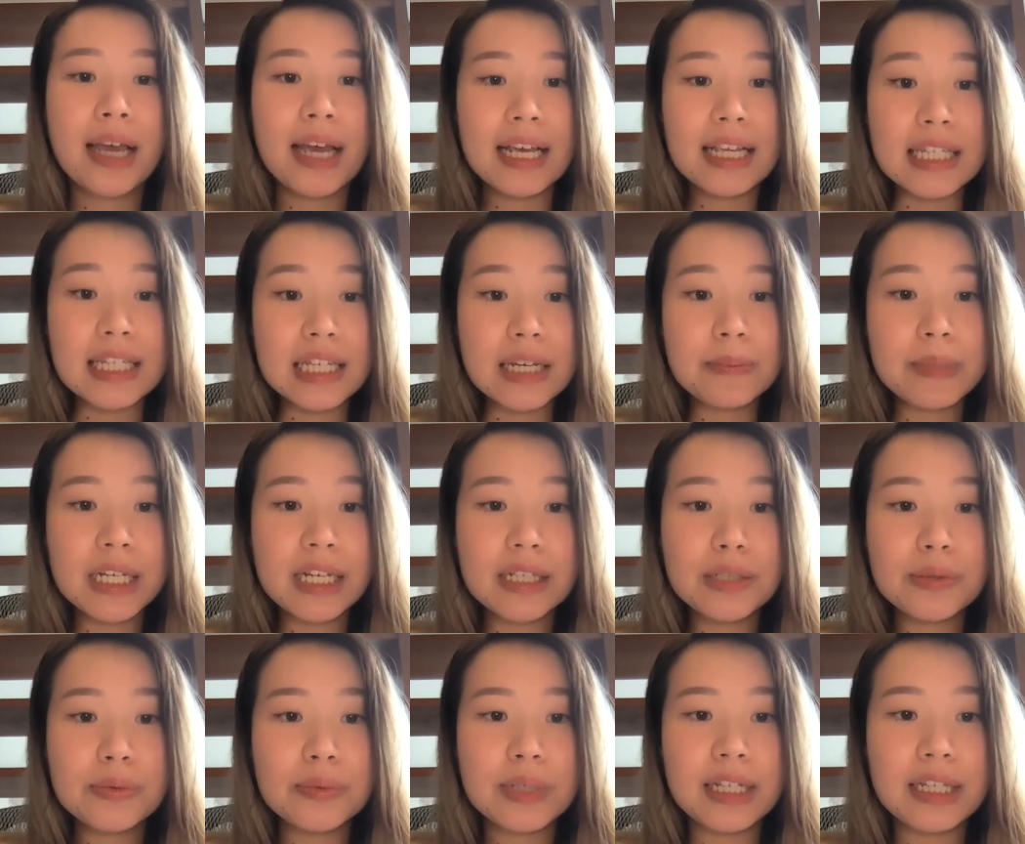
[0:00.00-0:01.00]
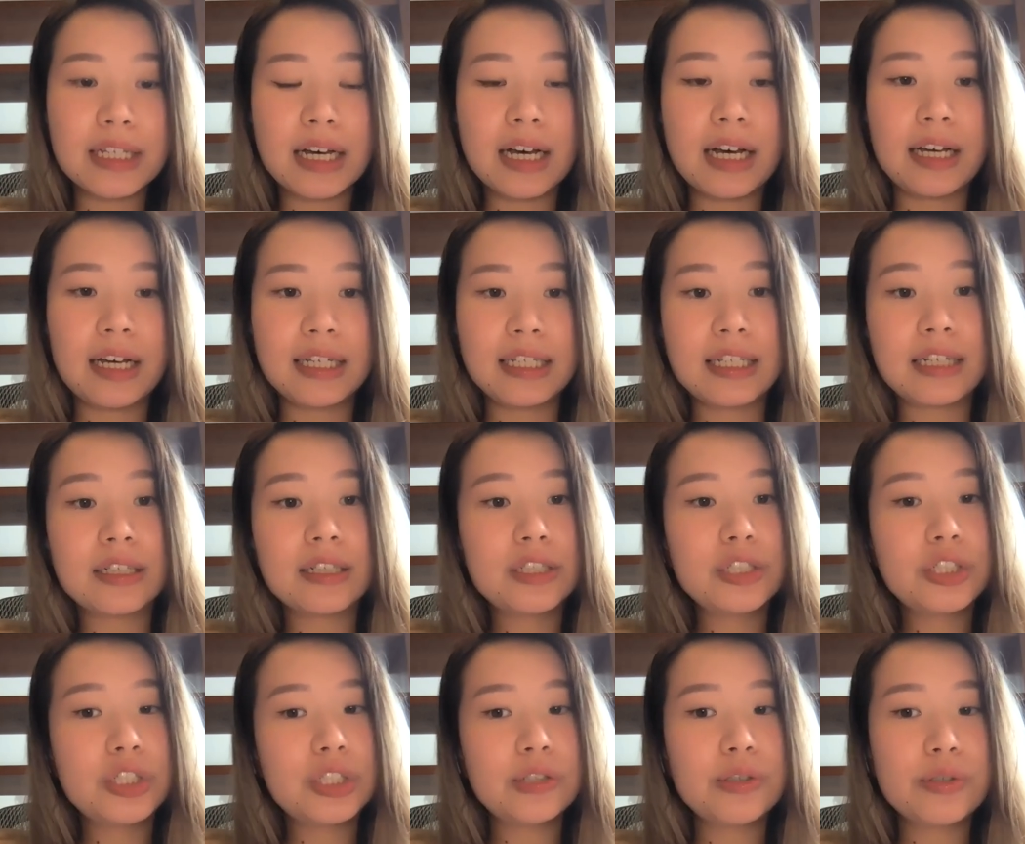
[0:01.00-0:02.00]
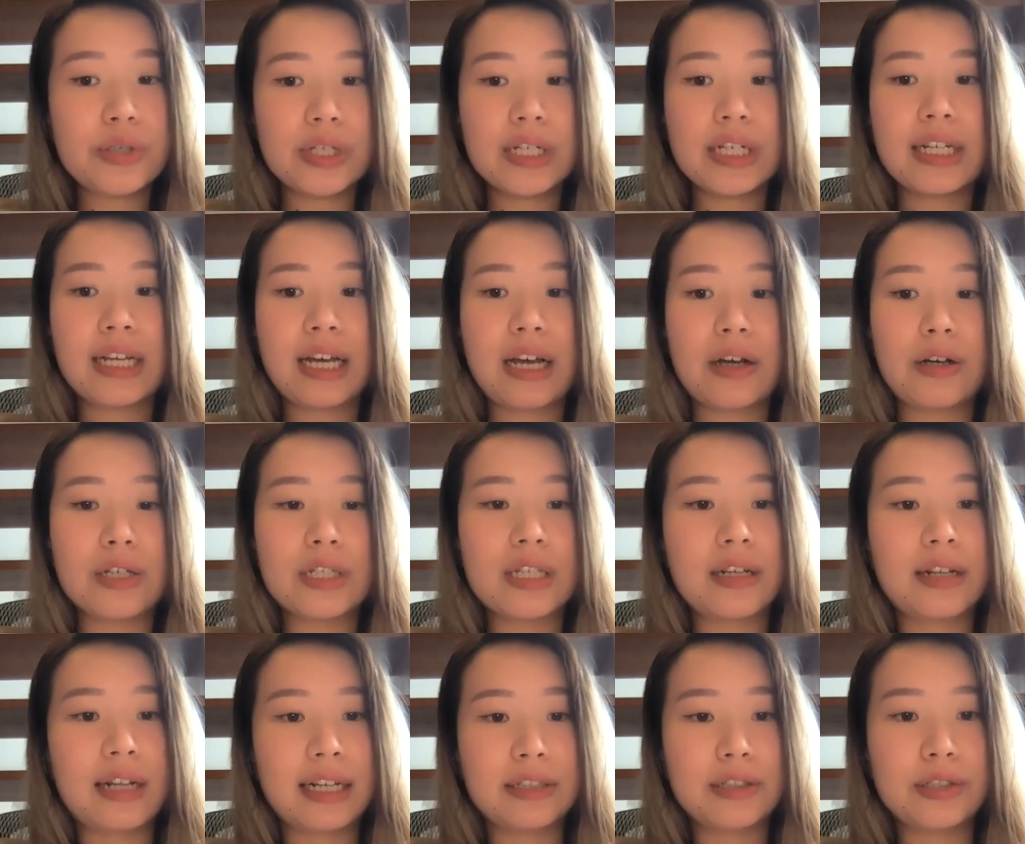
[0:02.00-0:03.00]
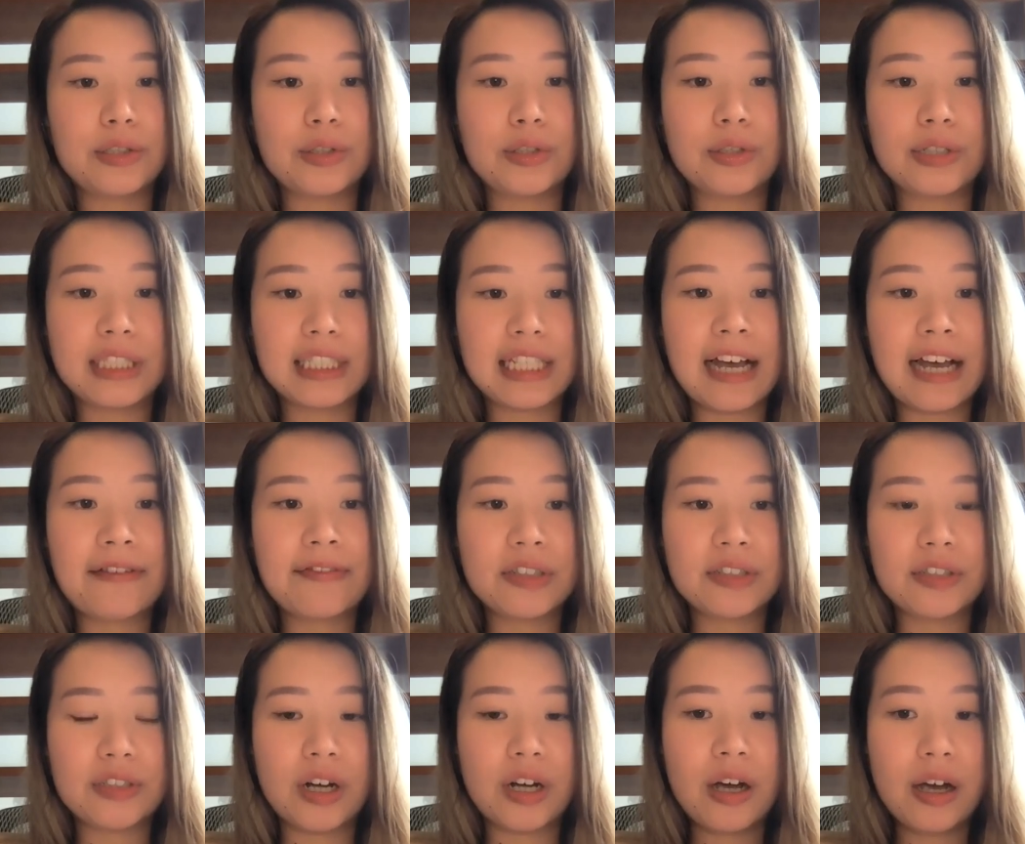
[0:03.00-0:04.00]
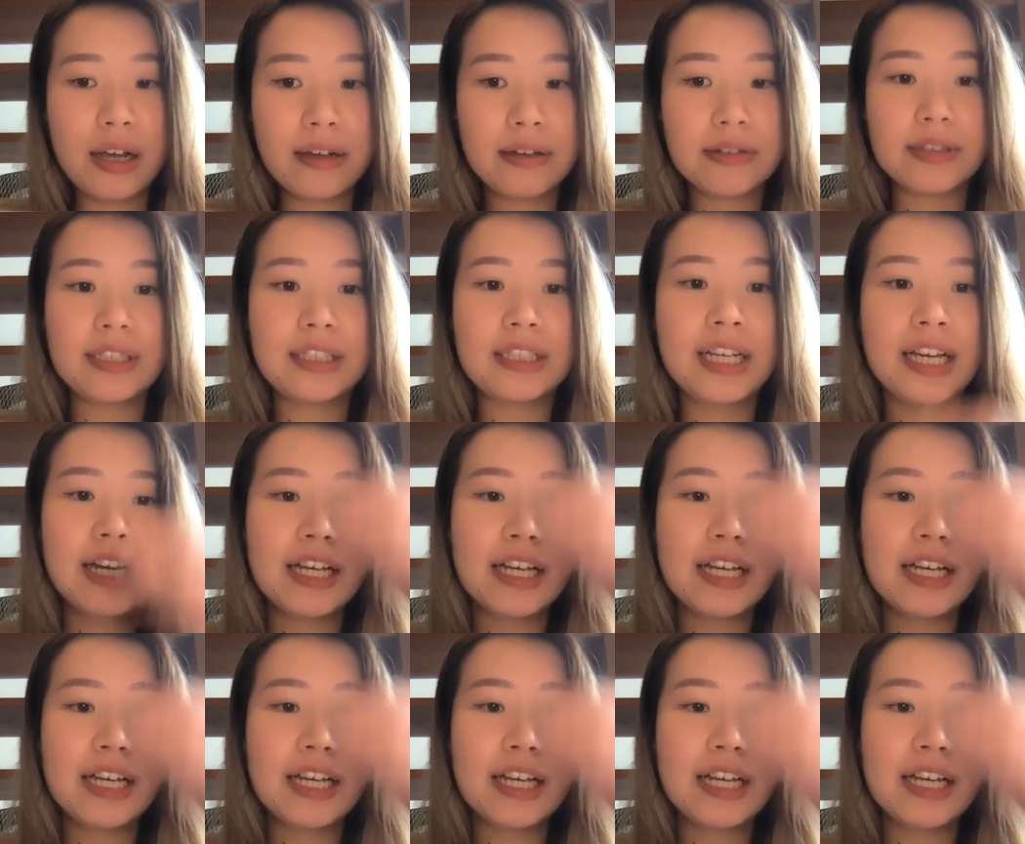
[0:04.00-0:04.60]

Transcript: And sometimes with younger children, I also like to do scavenger hunt.